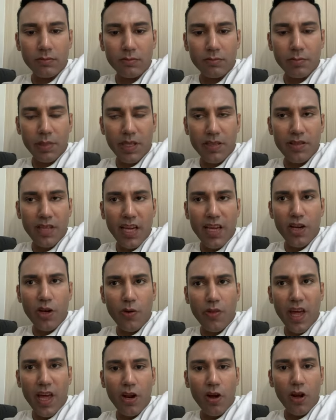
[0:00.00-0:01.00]
Because they know
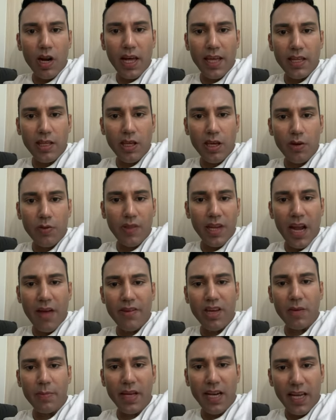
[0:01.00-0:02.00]
they're not like you. They're never
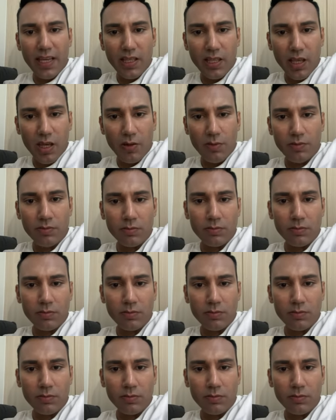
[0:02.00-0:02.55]
going to be like you.